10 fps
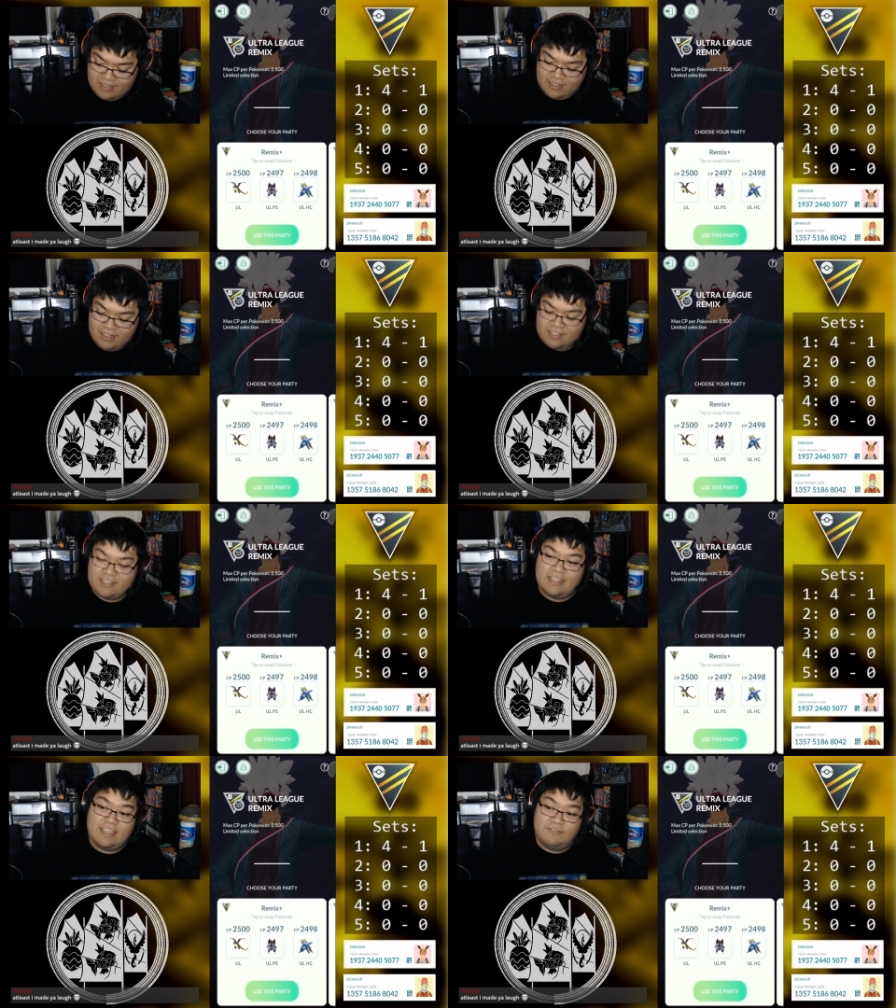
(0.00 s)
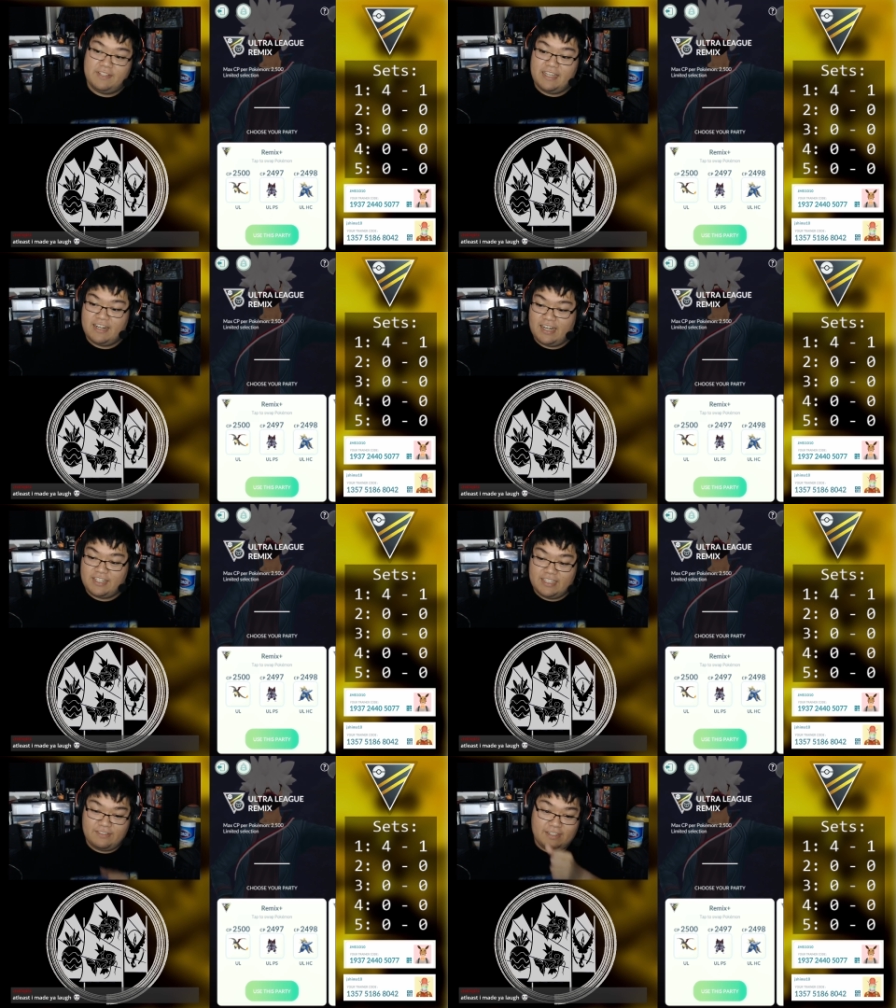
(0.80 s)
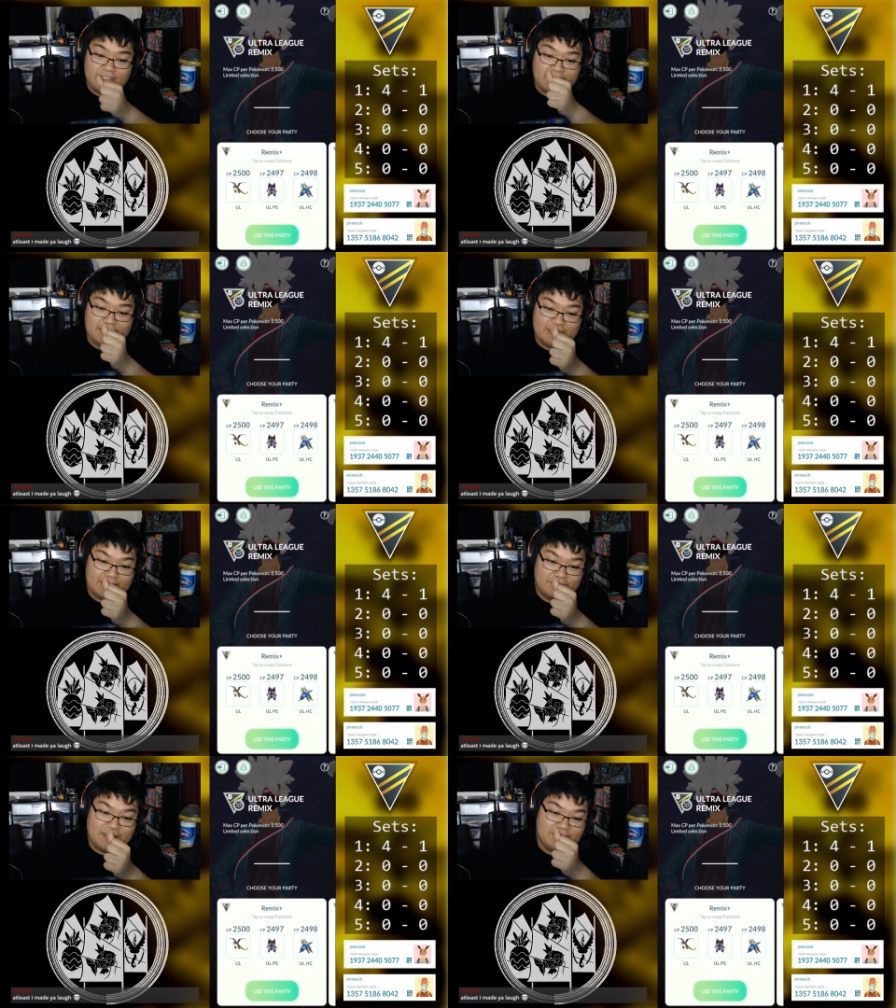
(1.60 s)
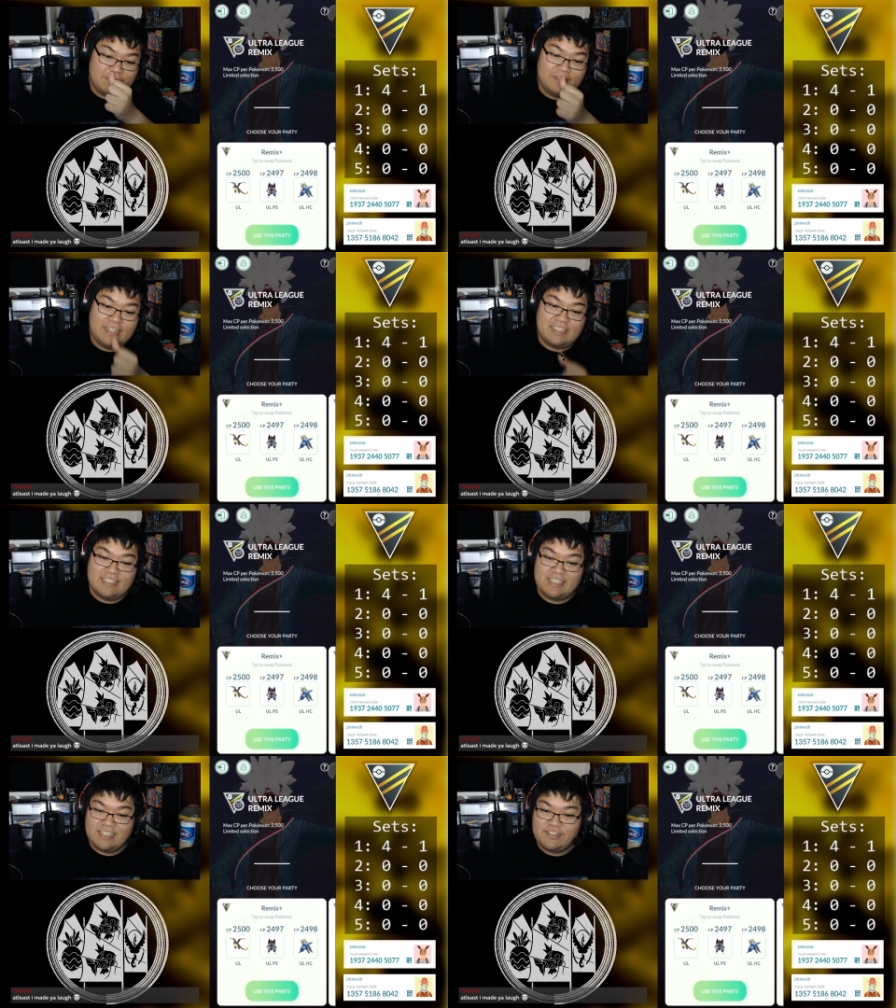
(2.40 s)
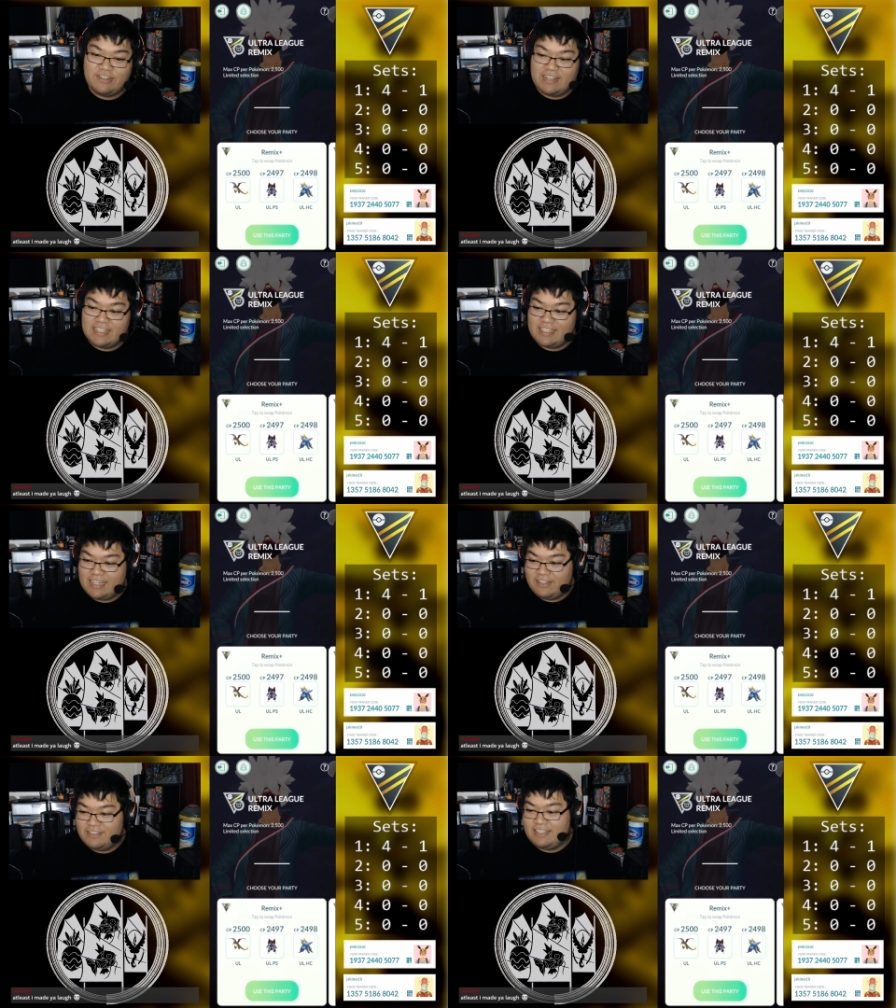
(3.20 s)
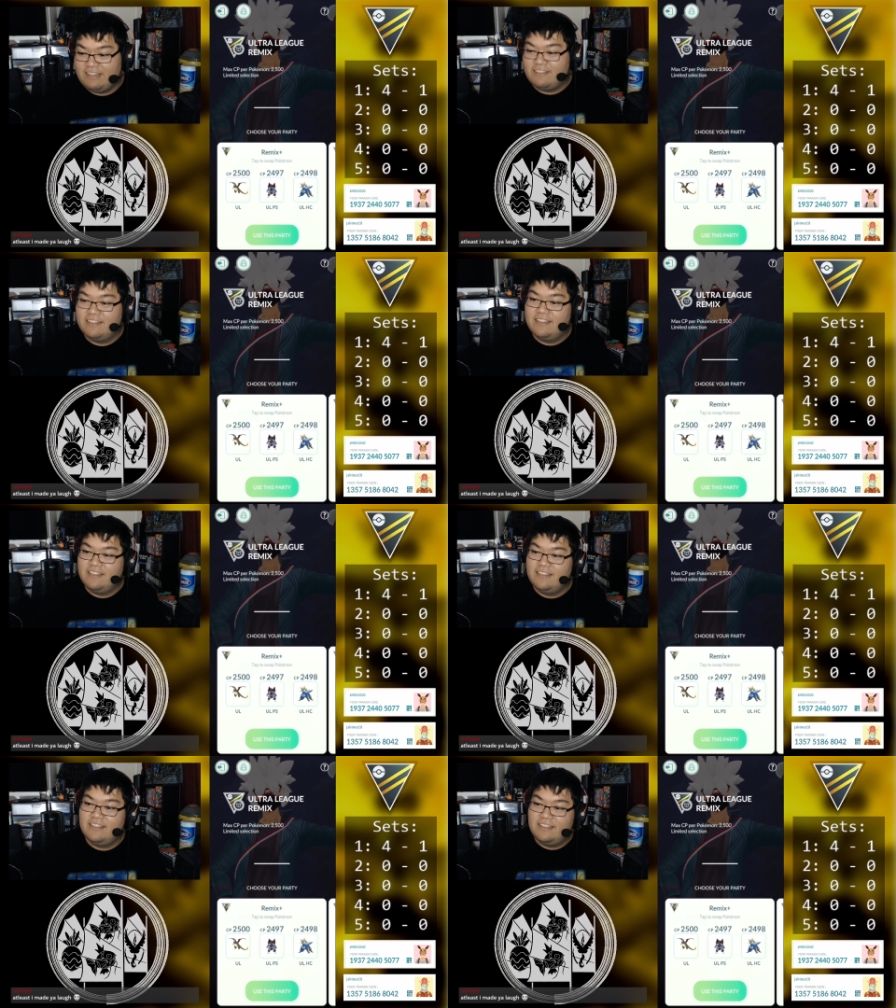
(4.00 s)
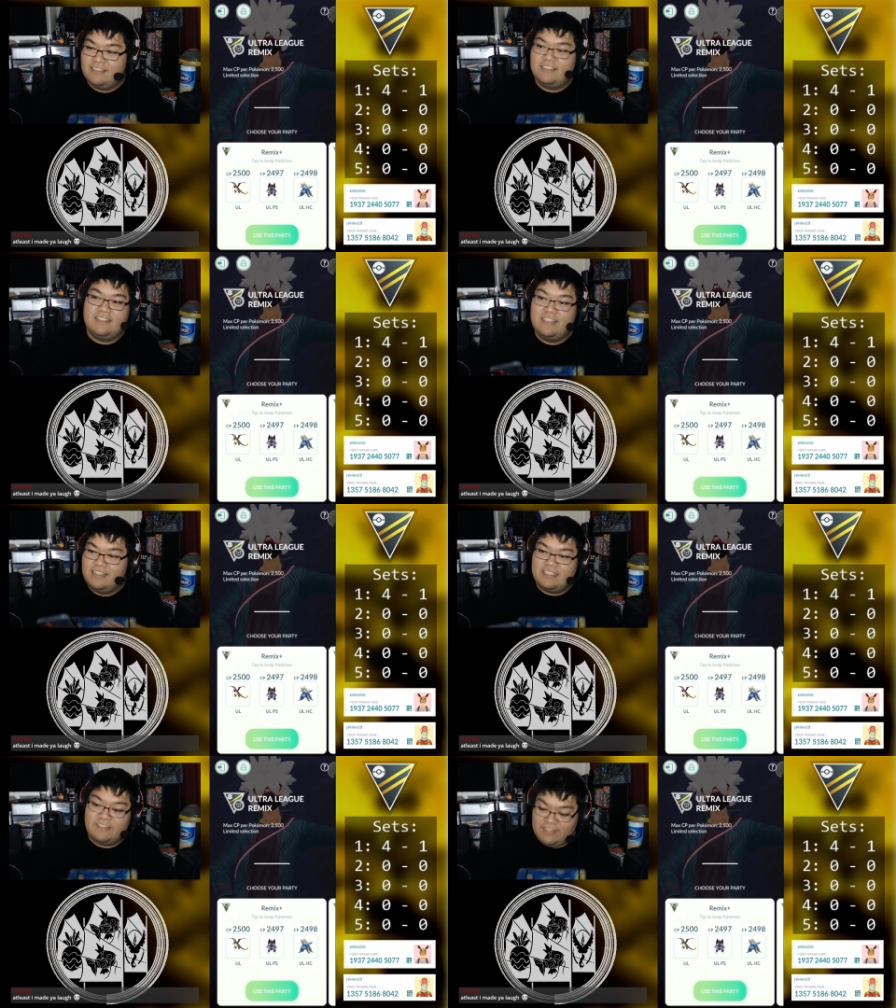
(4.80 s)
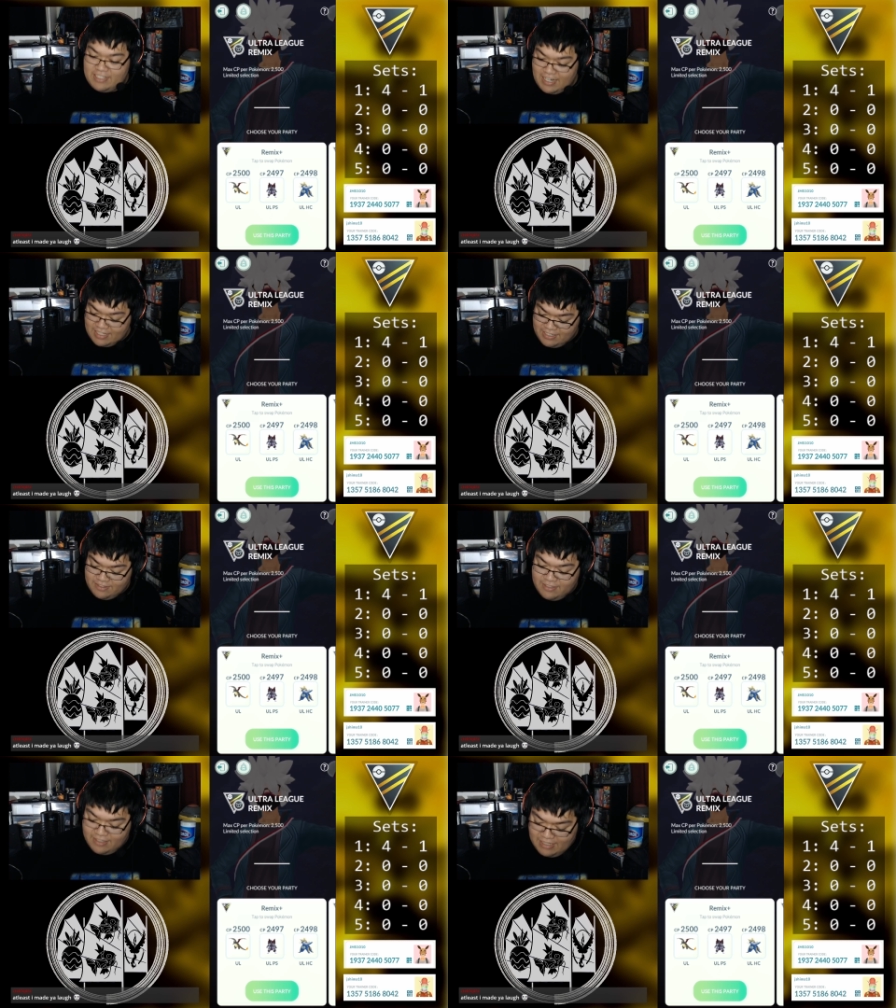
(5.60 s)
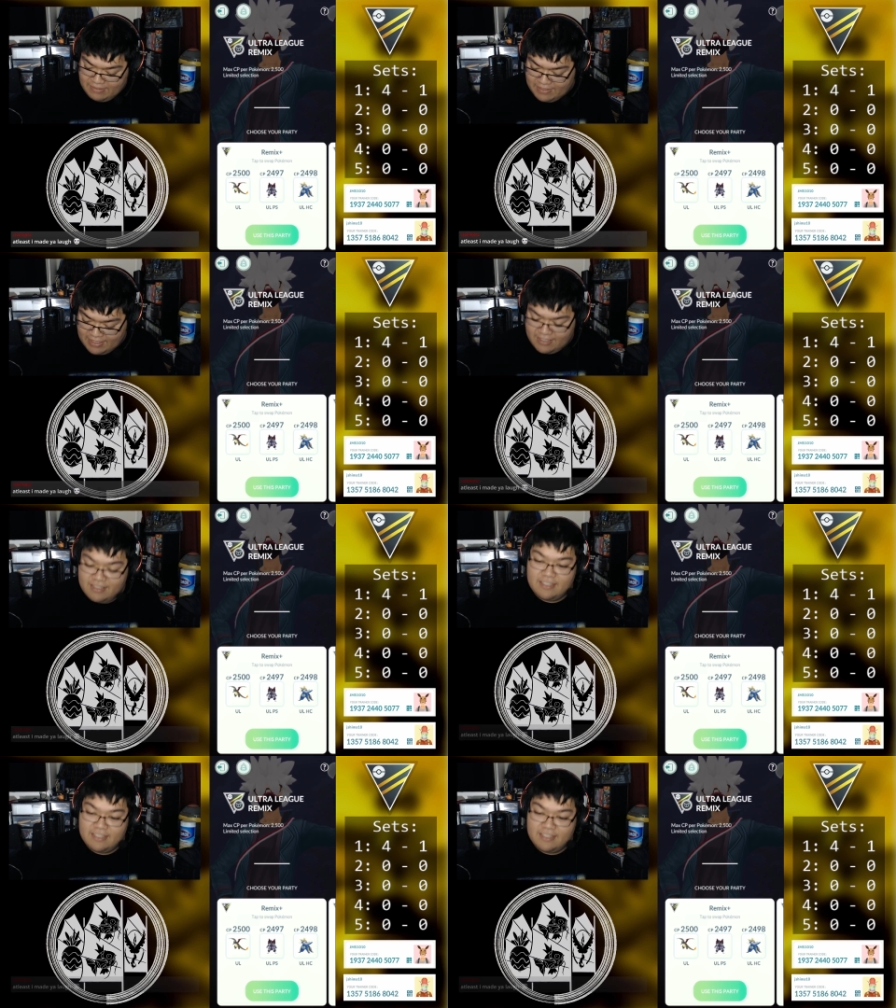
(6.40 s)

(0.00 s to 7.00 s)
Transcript: Also, thank you for the interaction as well. Sometimes I feel like the, the stream gets stale without someone to talk to, but...